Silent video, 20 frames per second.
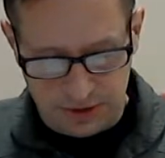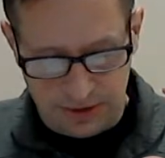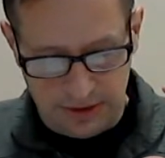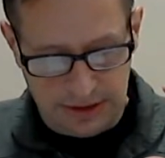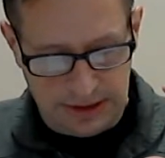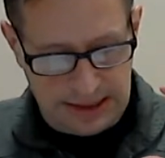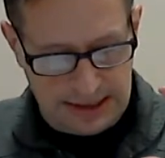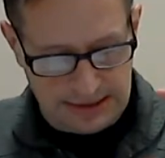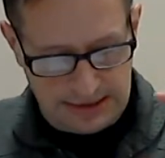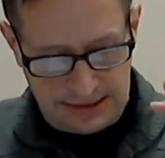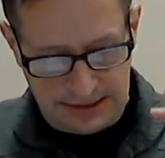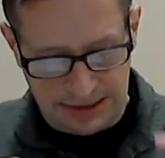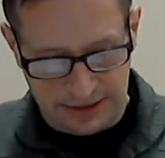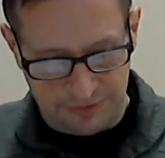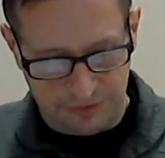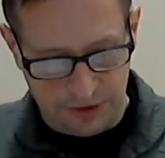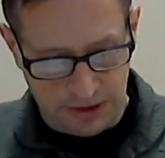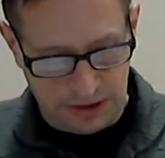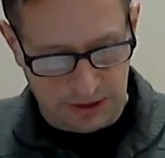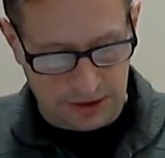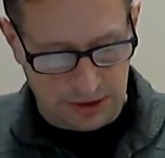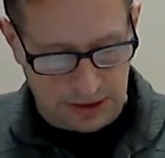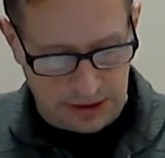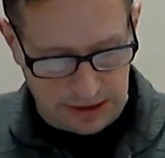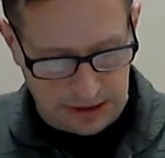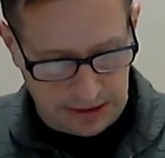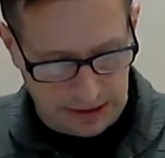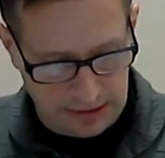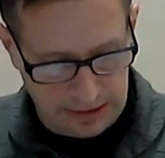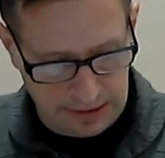you got stuff in your
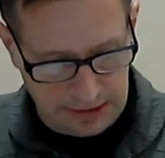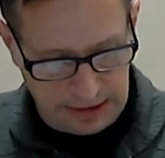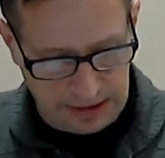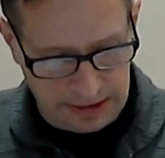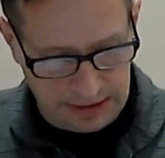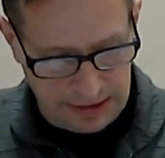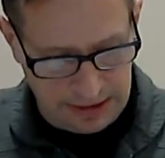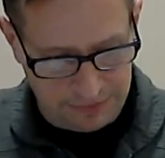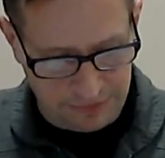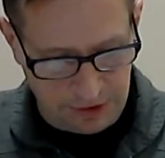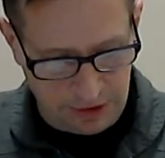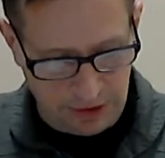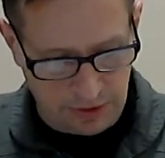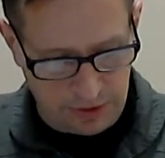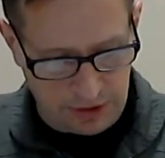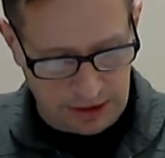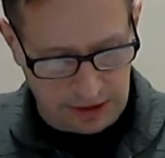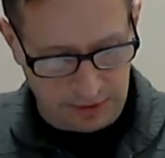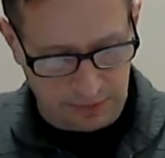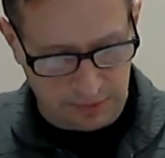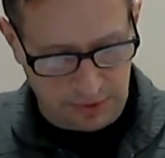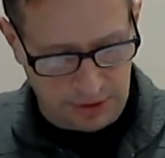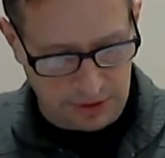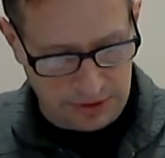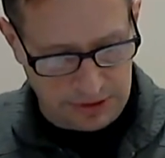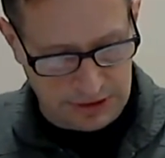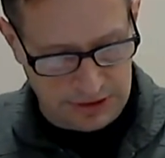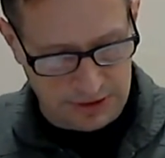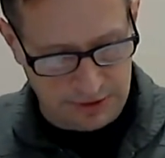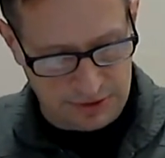car if you're going on the road
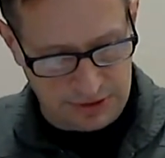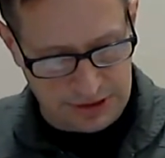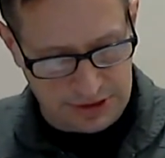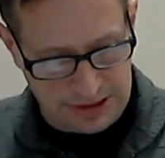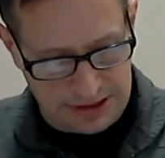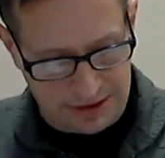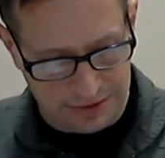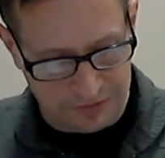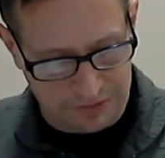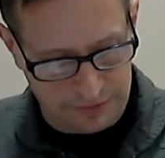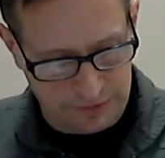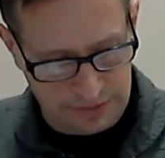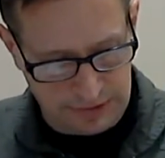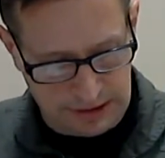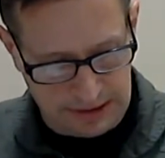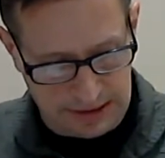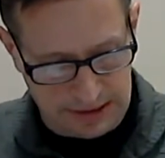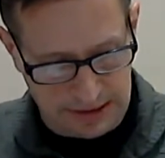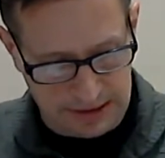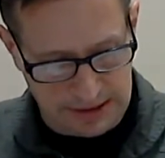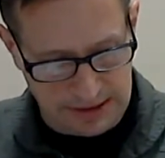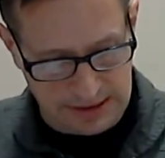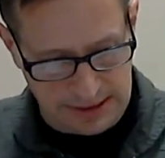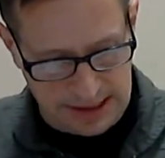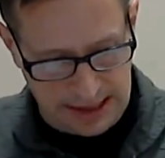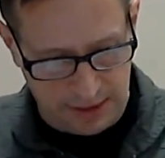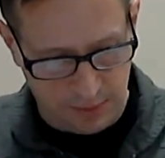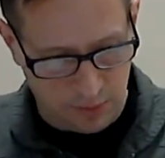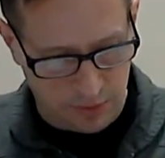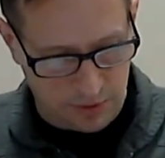to do stuff, to
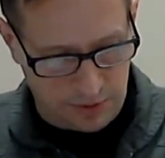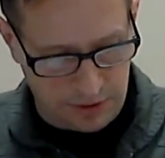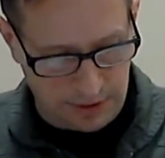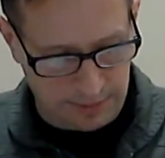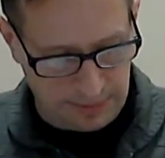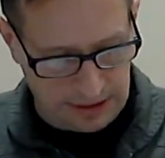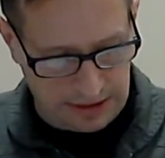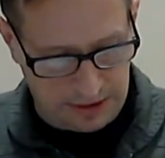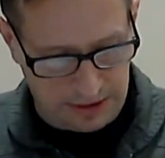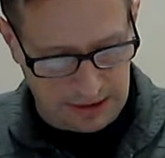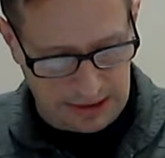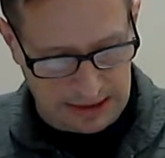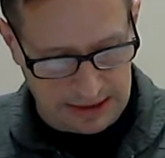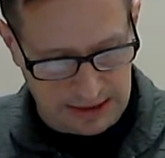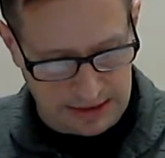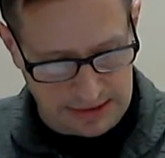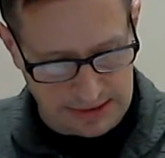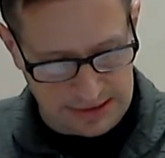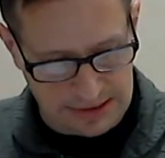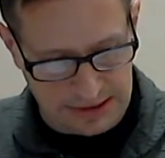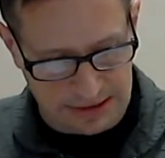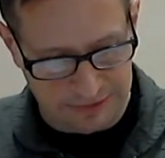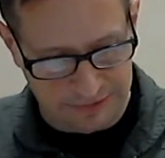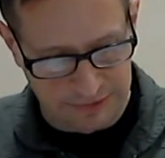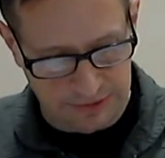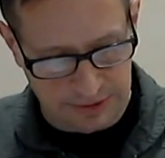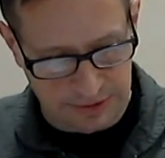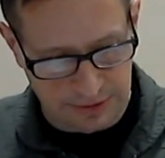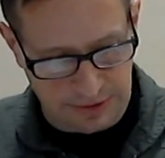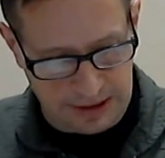stay warm and all that kind of stuff.
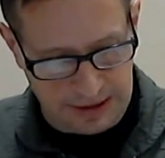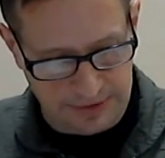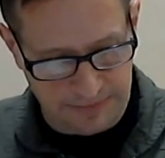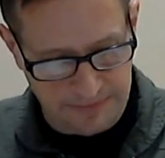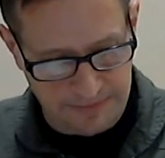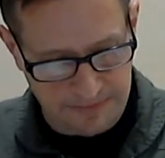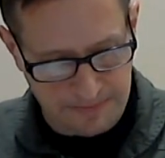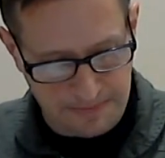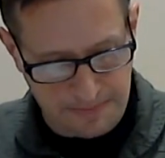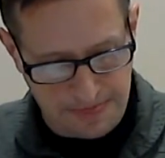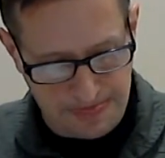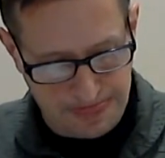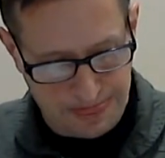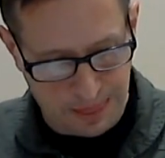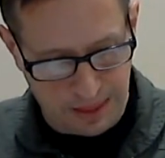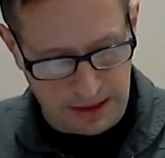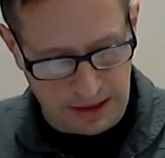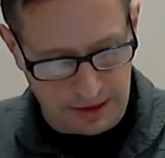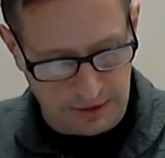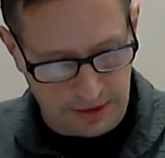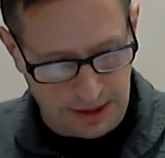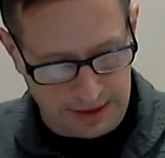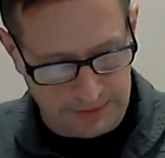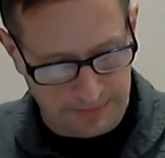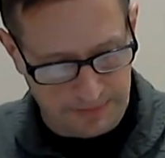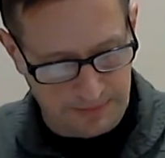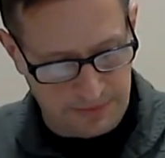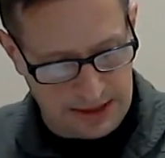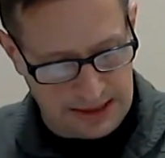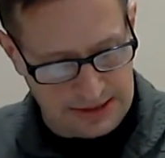Okay, all right,
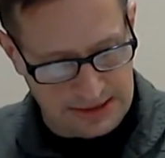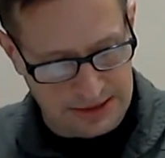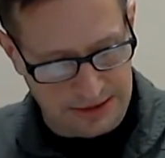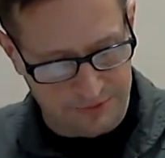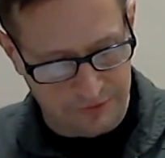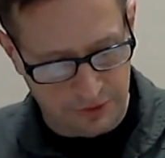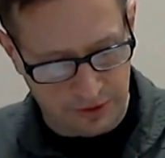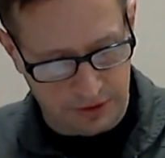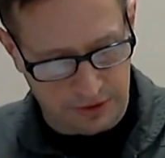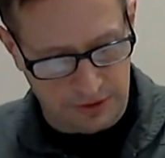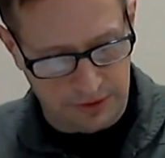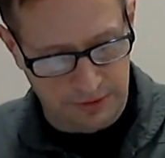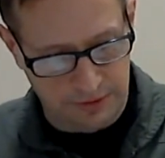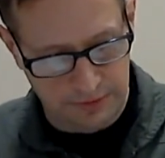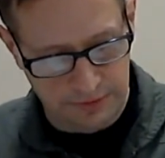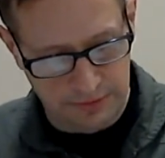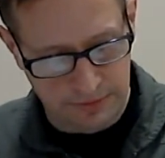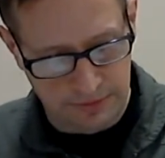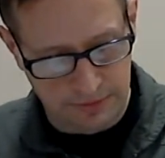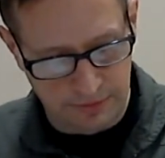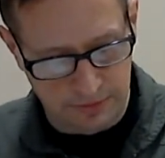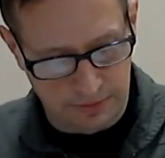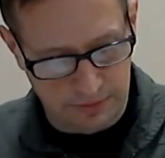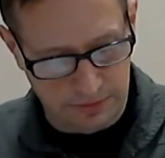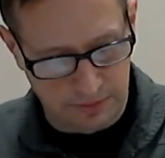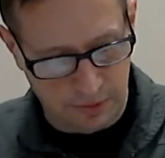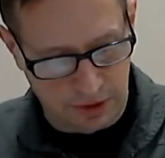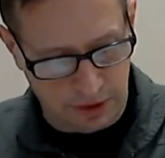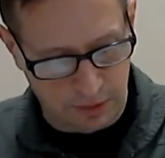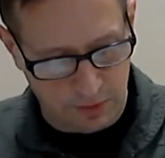that's it for
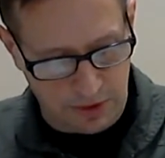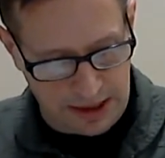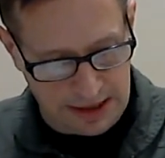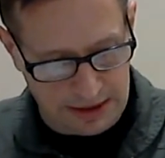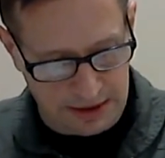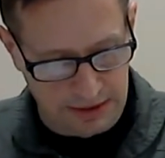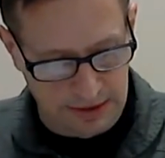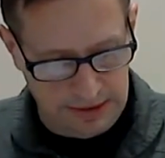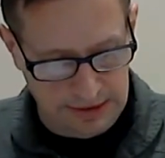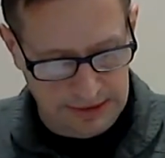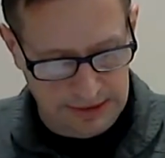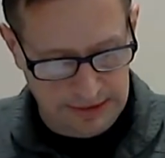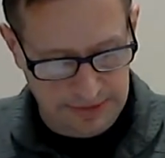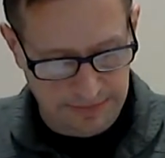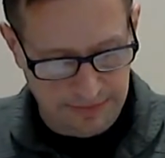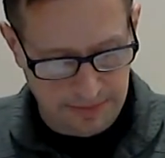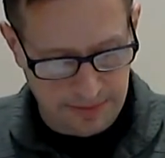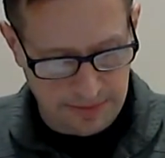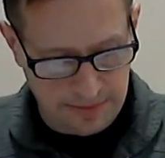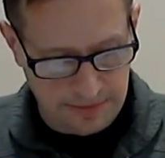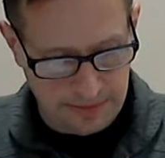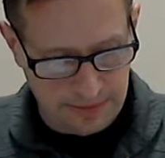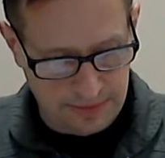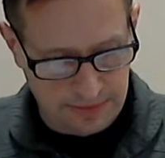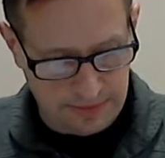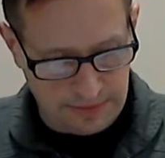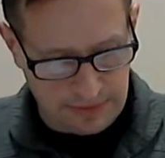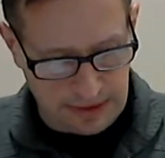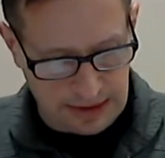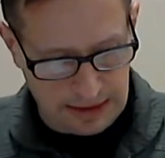winter weather.
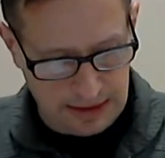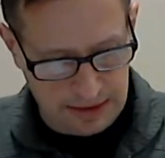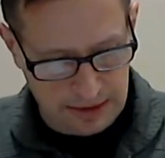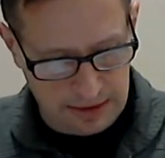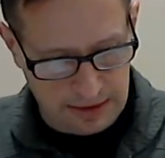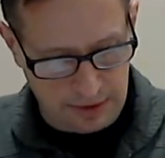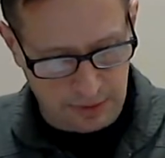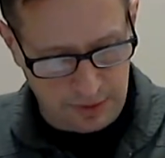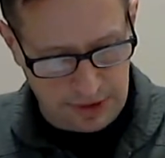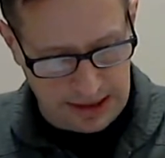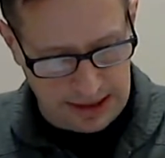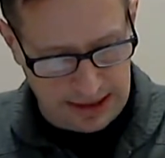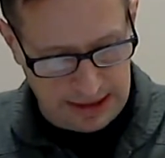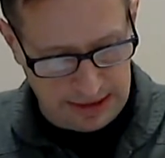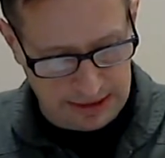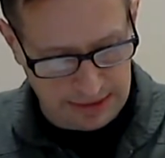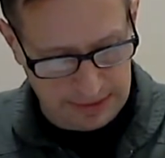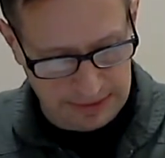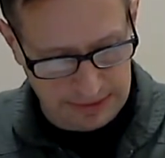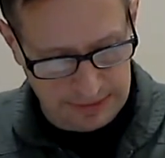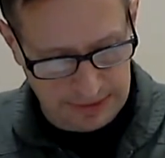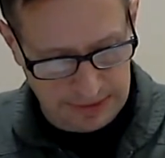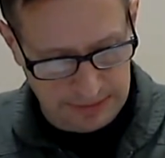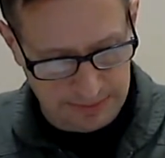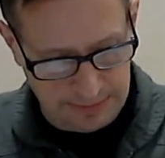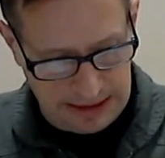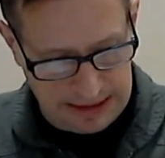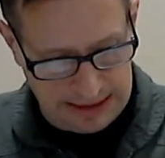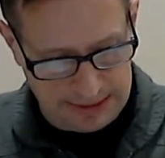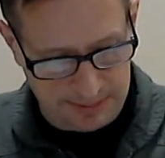Okay,
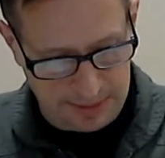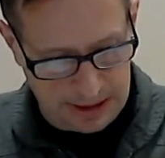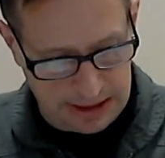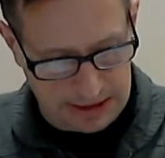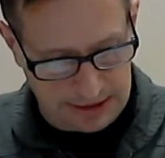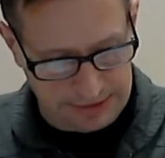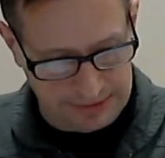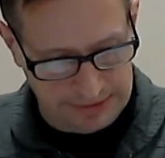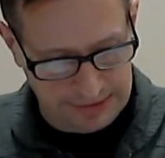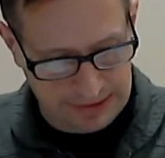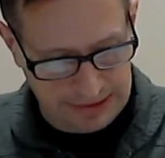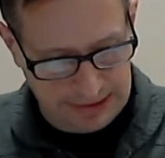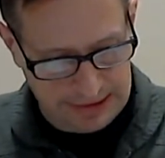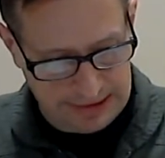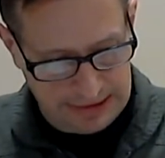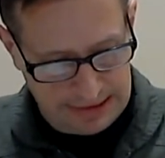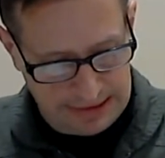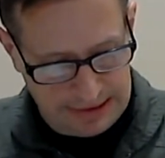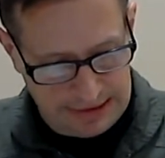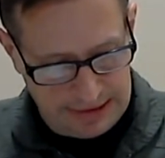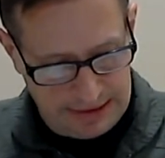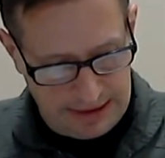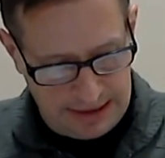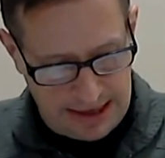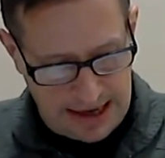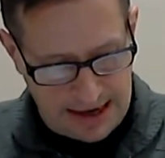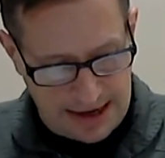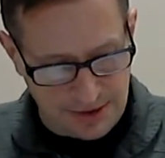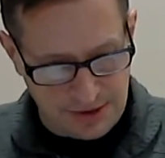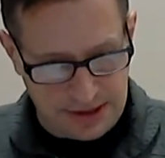peanut butter.
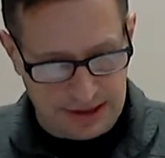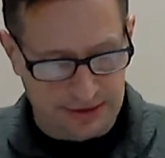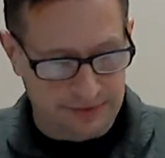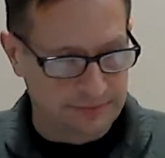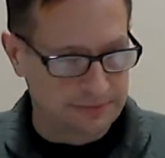Housing.